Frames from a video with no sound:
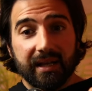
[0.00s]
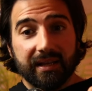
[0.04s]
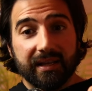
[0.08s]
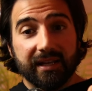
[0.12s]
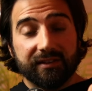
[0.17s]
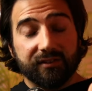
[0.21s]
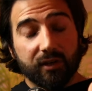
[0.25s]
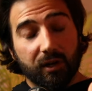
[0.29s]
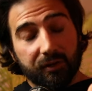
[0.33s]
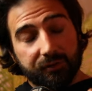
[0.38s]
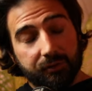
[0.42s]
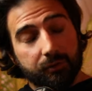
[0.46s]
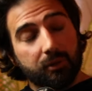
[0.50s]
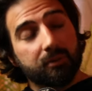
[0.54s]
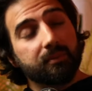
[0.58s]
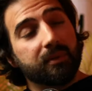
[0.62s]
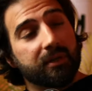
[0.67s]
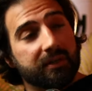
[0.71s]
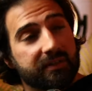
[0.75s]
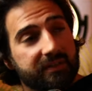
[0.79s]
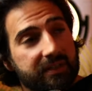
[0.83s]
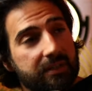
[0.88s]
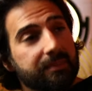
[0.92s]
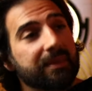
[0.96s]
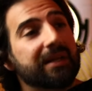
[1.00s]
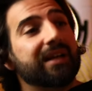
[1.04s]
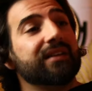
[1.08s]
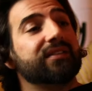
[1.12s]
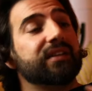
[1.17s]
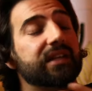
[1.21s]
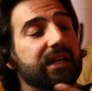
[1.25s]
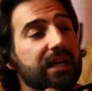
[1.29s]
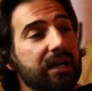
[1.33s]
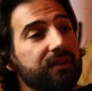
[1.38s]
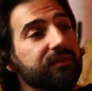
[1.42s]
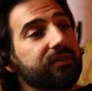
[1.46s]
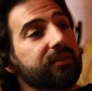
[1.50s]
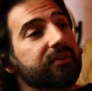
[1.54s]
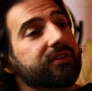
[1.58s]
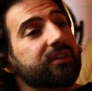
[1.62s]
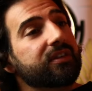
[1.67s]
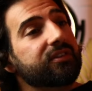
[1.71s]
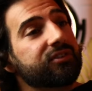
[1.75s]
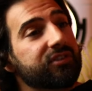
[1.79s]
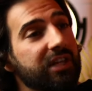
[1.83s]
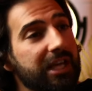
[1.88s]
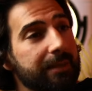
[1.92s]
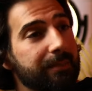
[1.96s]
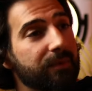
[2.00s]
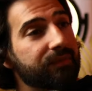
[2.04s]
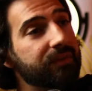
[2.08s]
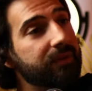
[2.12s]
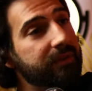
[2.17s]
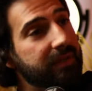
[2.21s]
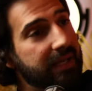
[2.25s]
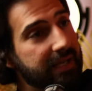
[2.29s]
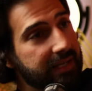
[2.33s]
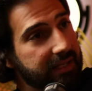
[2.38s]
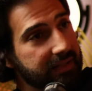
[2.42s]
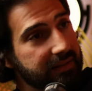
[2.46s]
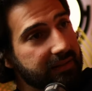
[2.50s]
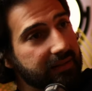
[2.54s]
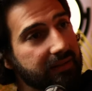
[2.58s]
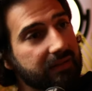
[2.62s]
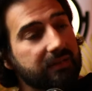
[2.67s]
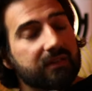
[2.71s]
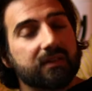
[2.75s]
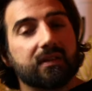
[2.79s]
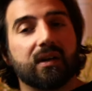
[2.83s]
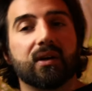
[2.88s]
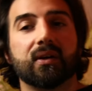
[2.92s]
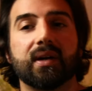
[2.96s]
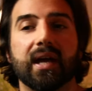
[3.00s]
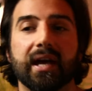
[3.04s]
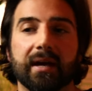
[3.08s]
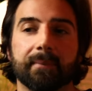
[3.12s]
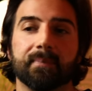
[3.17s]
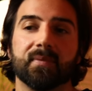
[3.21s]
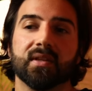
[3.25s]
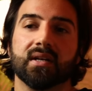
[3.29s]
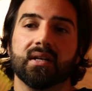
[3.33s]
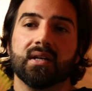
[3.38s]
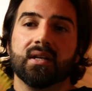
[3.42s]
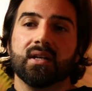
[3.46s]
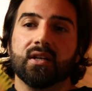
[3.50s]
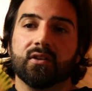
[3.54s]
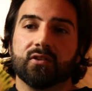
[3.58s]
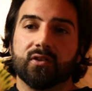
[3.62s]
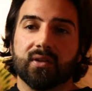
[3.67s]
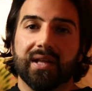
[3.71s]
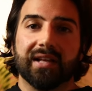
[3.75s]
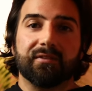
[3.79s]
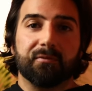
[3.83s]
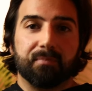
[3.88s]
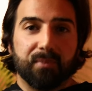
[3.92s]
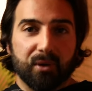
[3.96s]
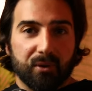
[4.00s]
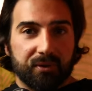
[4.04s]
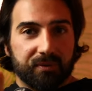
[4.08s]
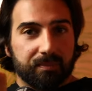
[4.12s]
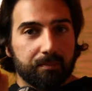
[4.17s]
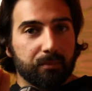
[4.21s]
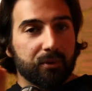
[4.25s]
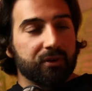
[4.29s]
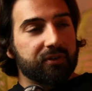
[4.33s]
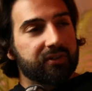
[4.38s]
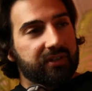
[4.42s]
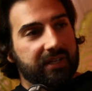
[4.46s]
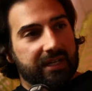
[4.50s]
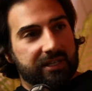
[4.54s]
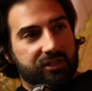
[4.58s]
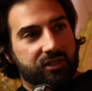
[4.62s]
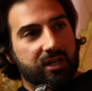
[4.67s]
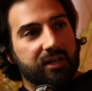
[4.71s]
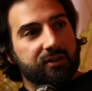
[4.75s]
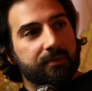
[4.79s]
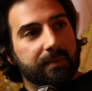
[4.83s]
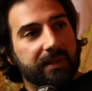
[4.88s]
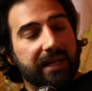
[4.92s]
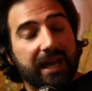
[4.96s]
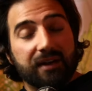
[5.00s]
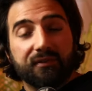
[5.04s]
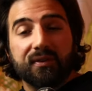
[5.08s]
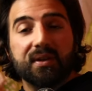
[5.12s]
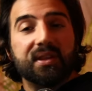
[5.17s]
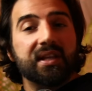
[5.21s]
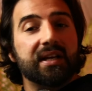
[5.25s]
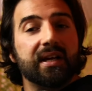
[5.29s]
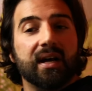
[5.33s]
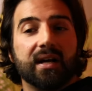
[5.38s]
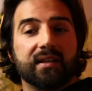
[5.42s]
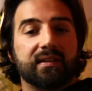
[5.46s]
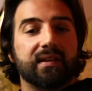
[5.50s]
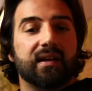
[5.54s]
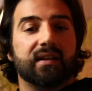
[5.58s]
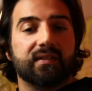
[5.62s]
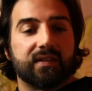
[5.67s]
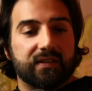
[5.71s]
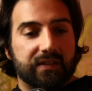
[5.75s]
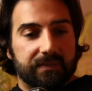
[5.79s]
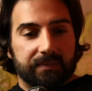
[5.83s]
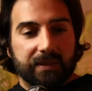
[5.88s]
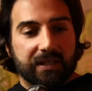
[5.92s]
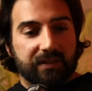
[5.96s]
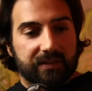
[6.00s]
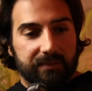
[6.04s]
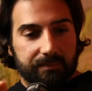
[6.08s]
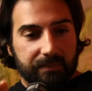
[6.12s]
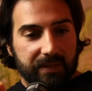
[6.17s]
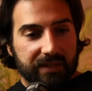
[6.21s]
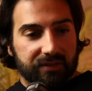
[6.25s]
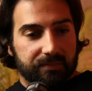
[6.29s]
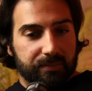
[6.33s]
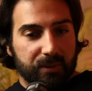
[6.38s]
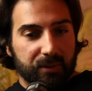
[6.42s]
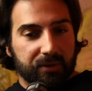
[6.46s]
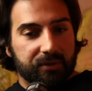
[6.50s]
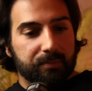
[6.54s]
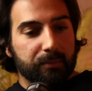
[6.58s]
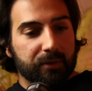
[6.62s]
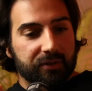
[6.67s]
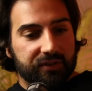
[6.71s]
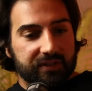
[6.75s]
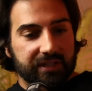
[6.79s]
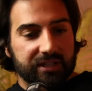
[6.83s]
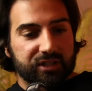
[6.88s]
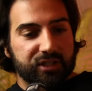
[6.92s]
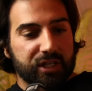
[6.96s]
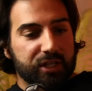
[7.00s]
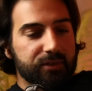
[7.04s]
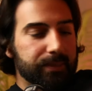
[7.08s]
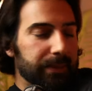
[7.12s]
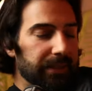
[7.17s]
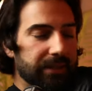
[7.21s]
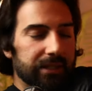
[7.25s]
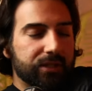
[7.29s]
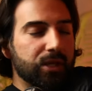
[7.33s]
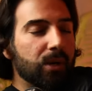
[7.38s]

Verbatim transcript: it's also a mercy because it covers the shame of their nakedness. Okay. So that's both mercy and judgment. Everything God does is, is, is both mercy and judgment.